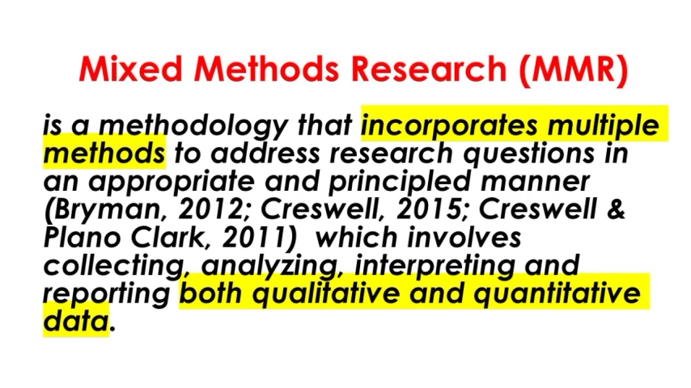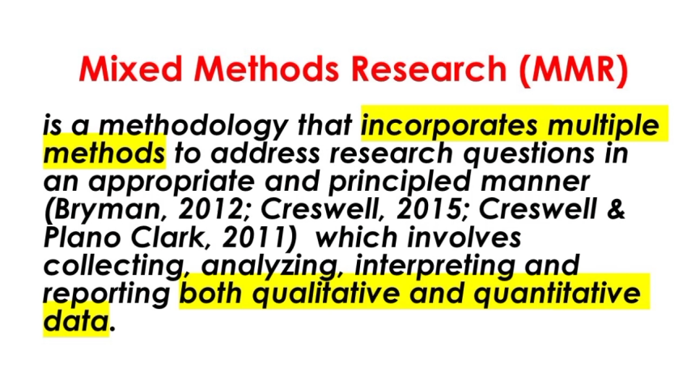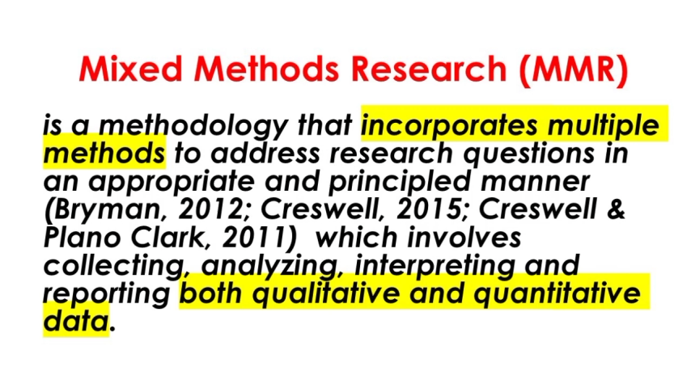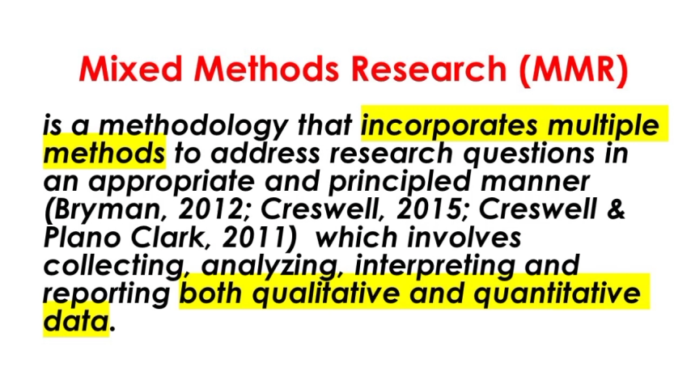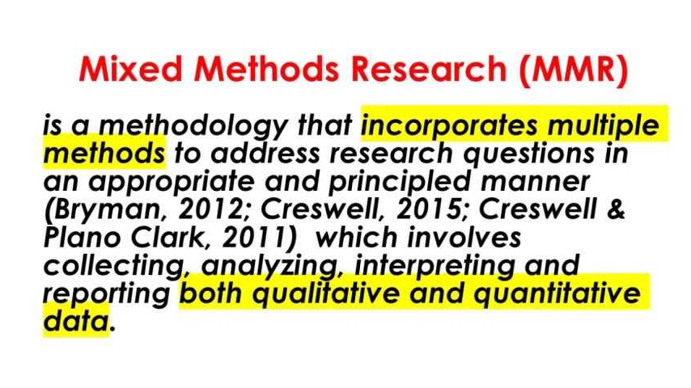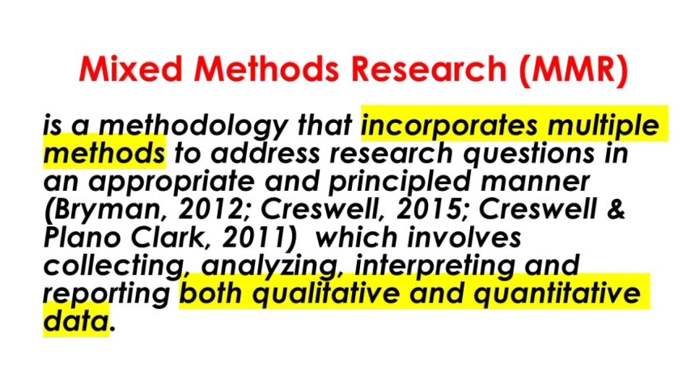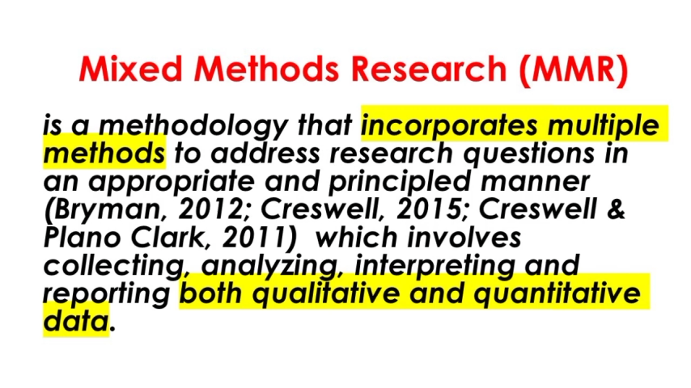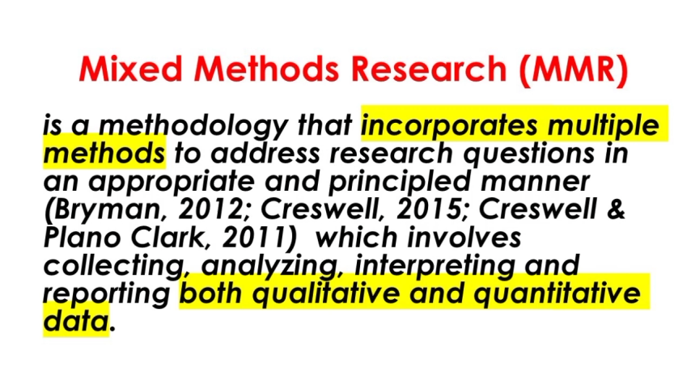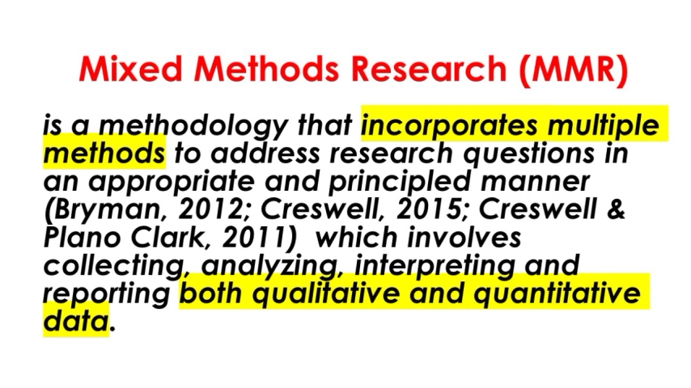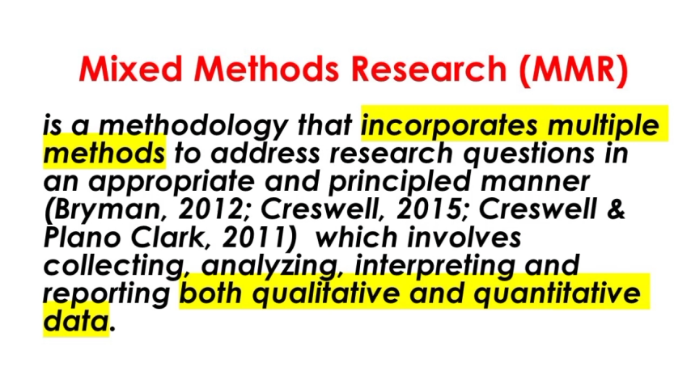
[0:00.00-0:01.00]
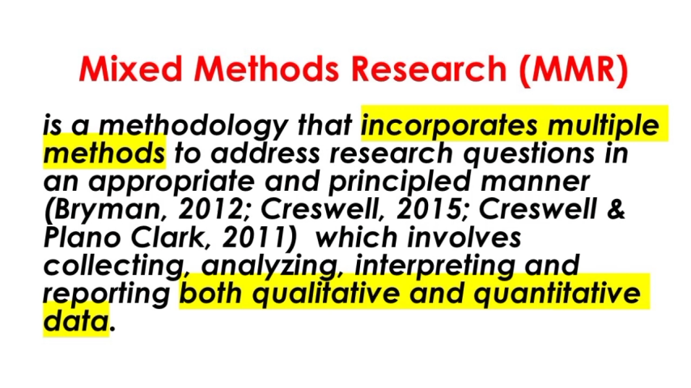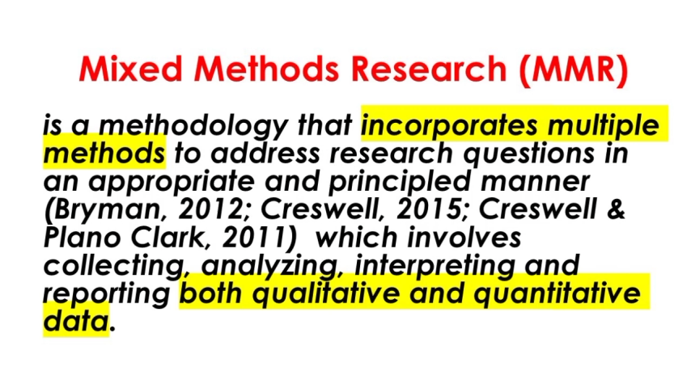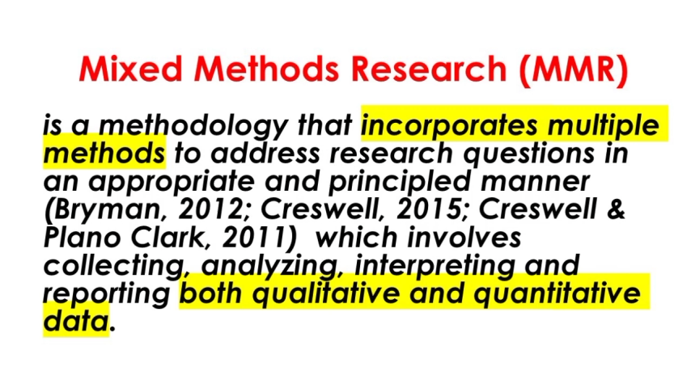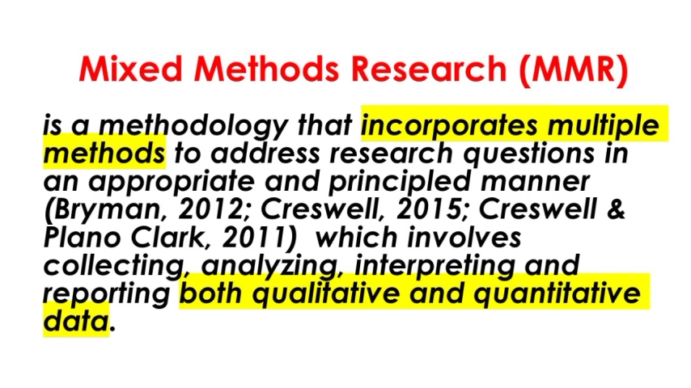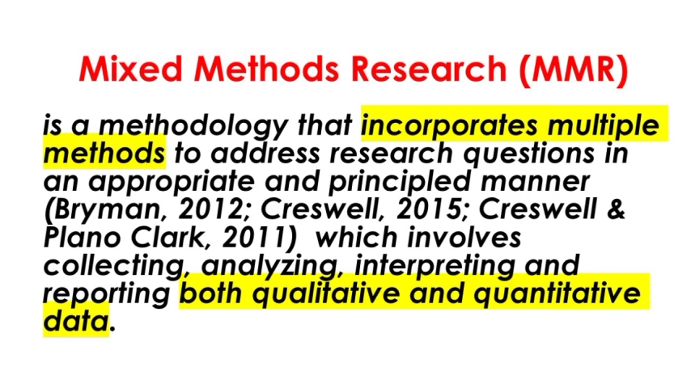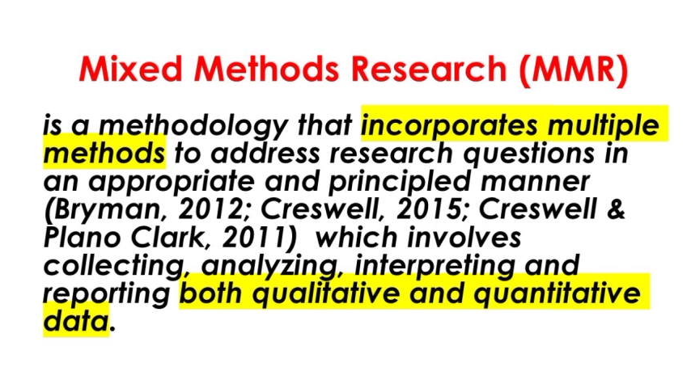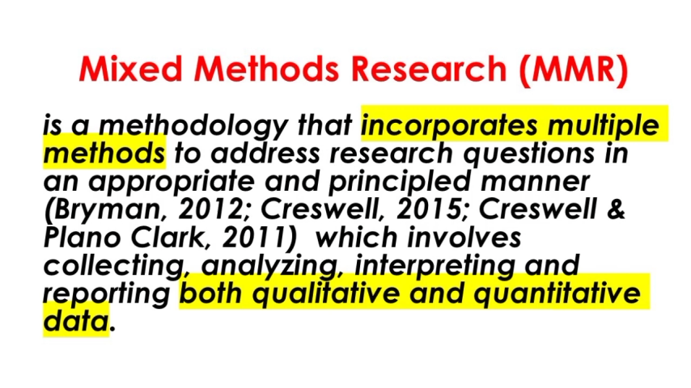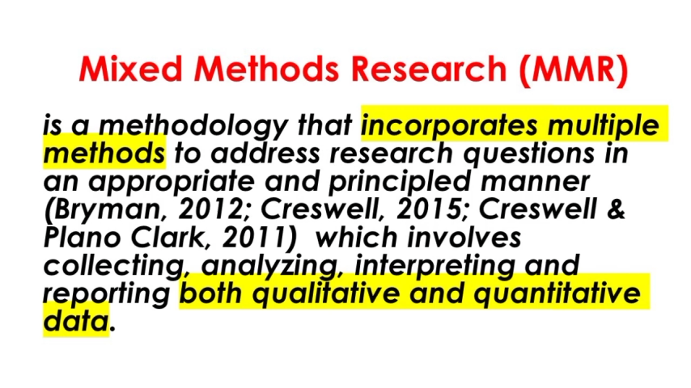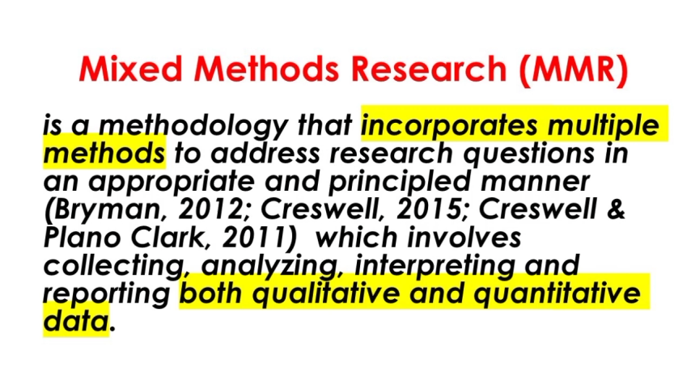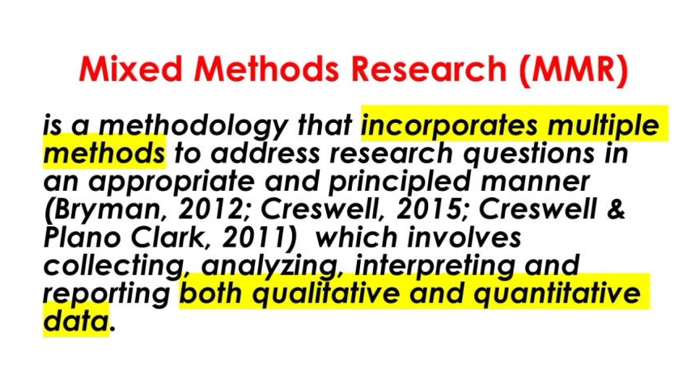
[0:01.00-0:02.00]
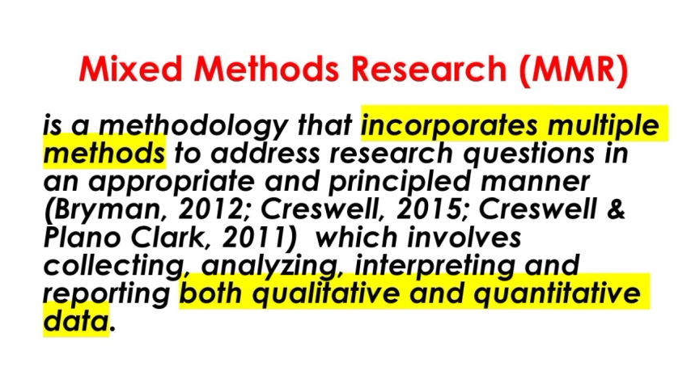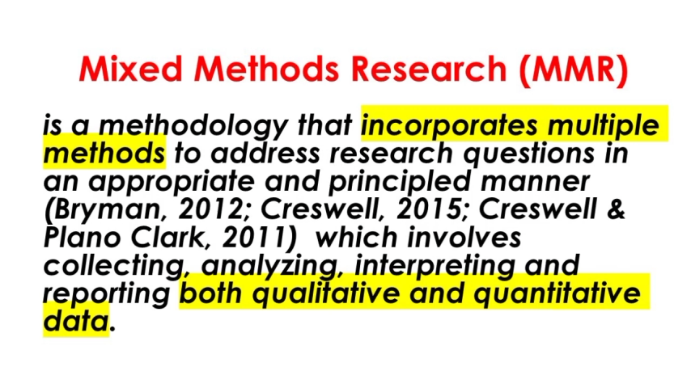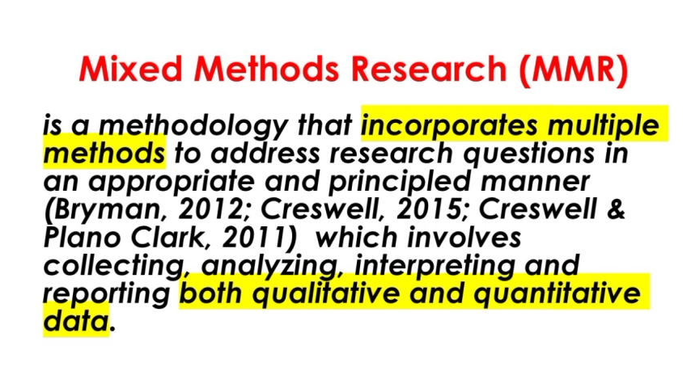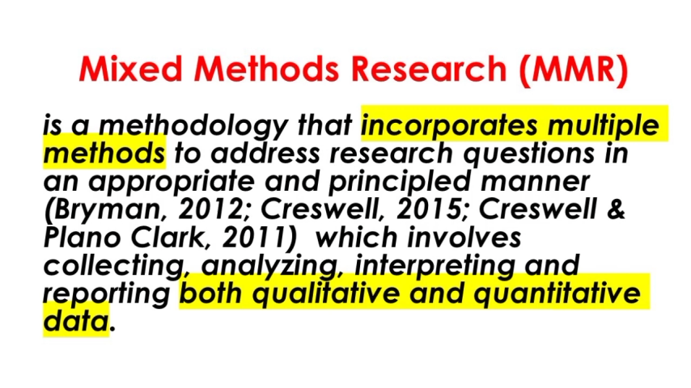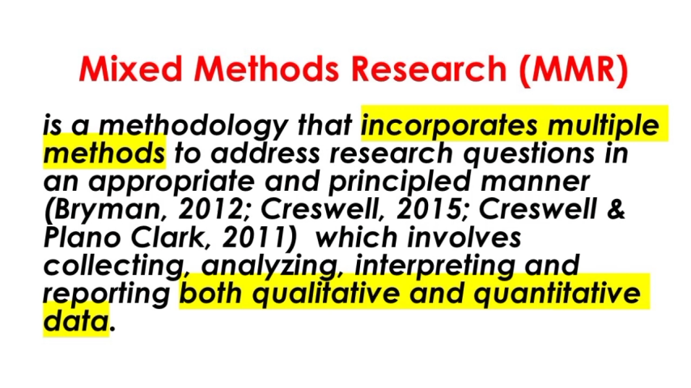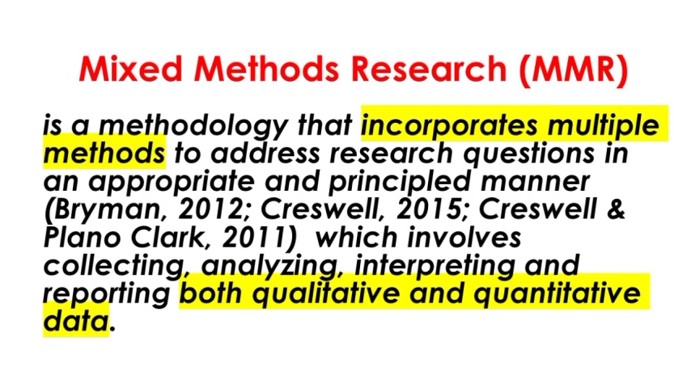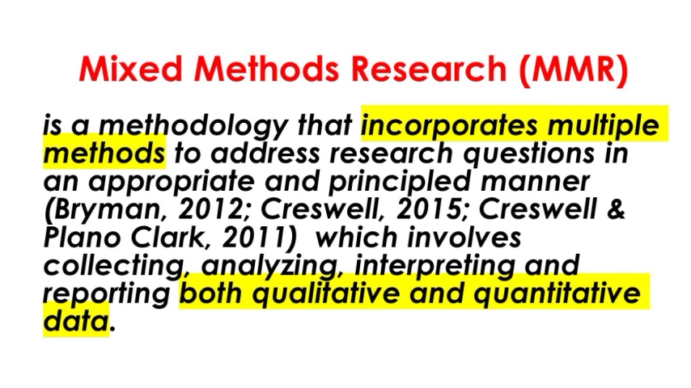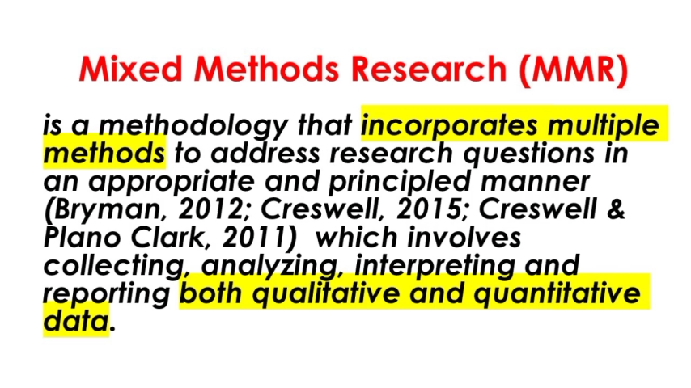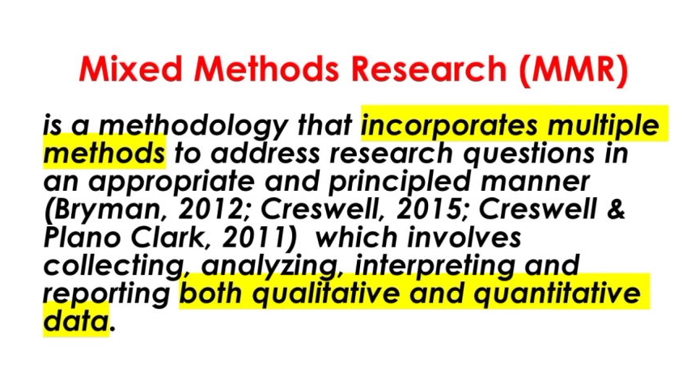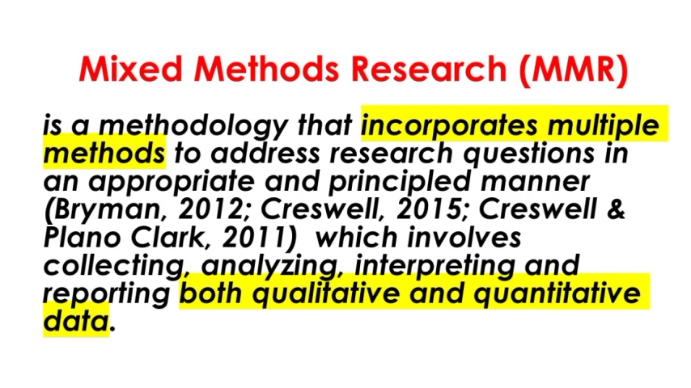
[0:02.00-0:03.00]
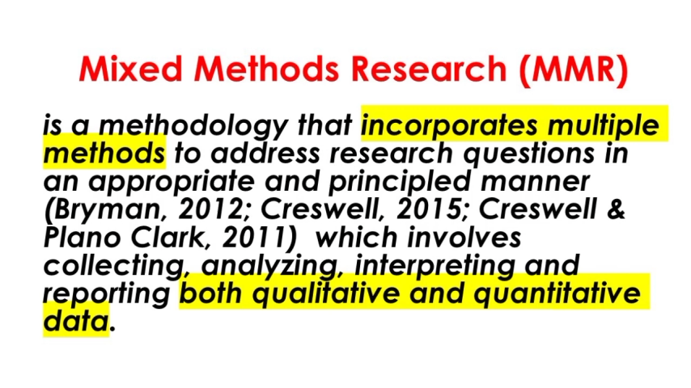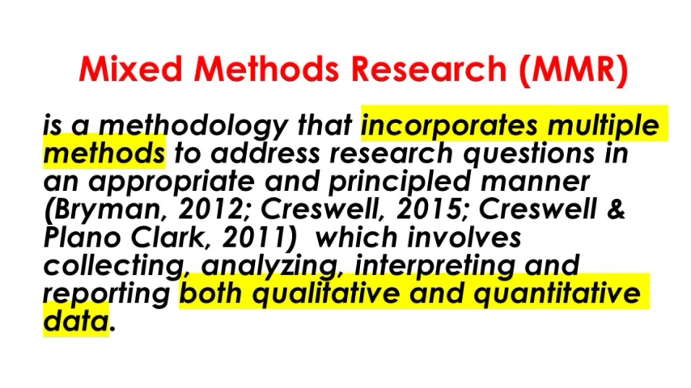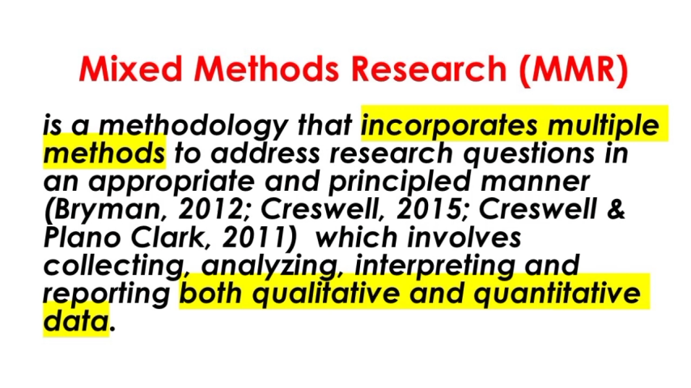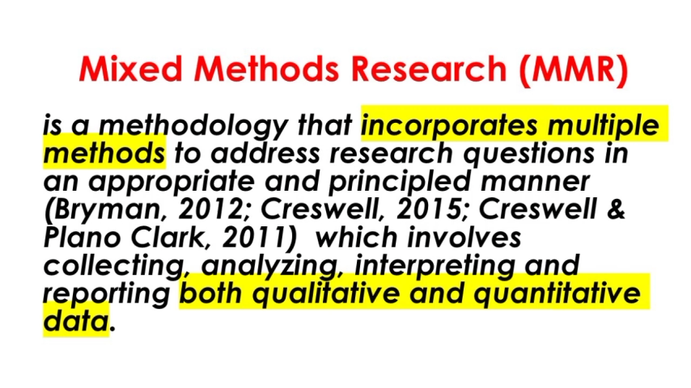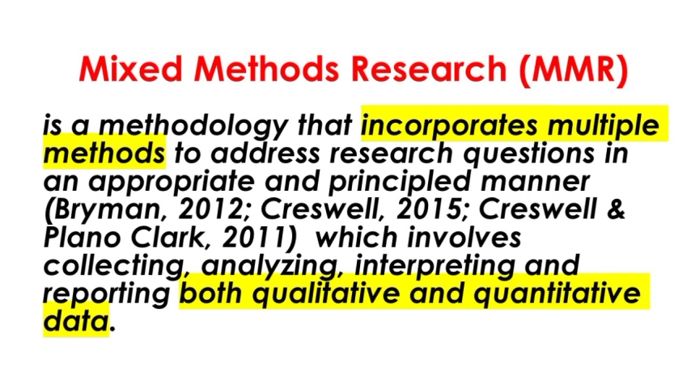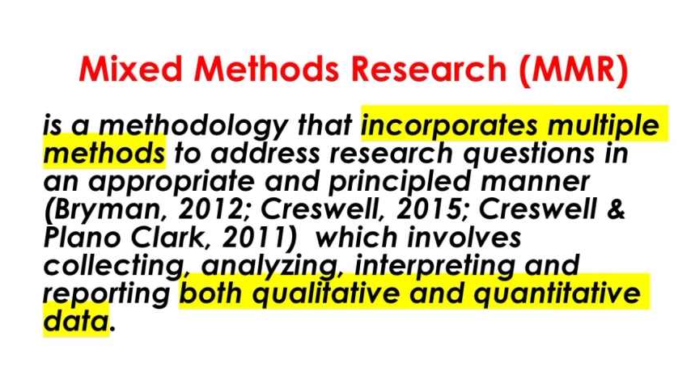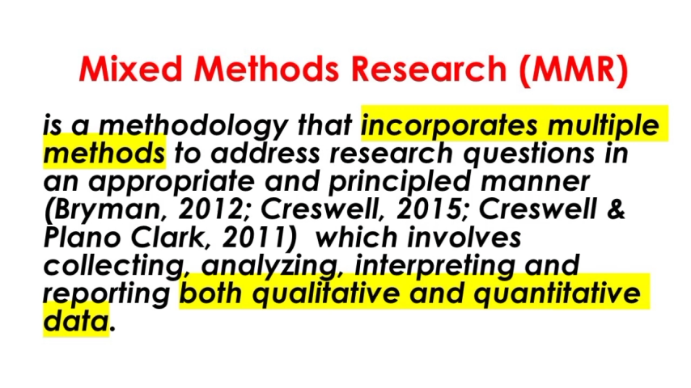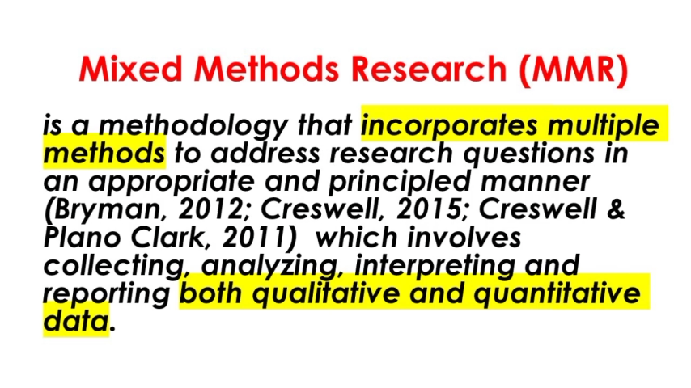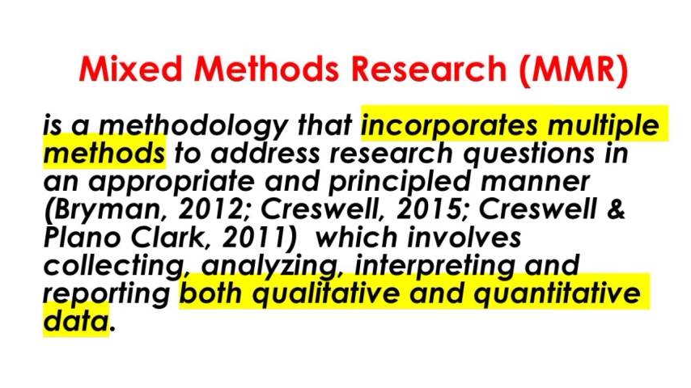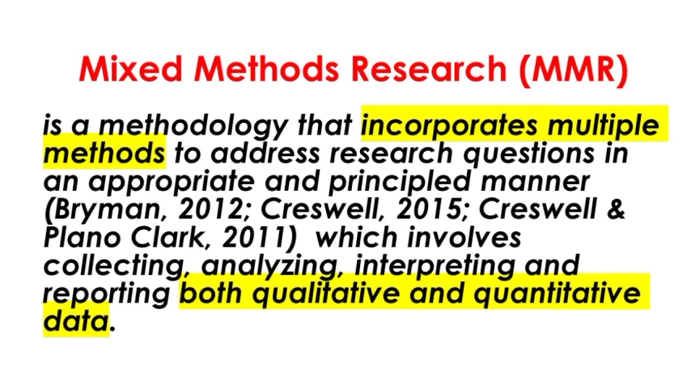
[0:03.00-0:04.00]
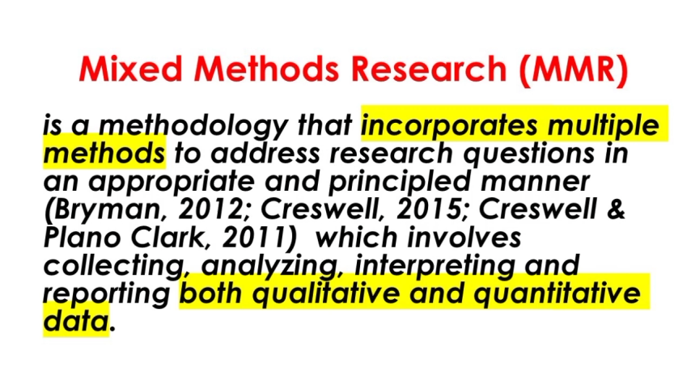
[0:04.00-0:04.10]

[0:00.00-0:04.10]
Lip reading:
Nobody's mouth can be seen.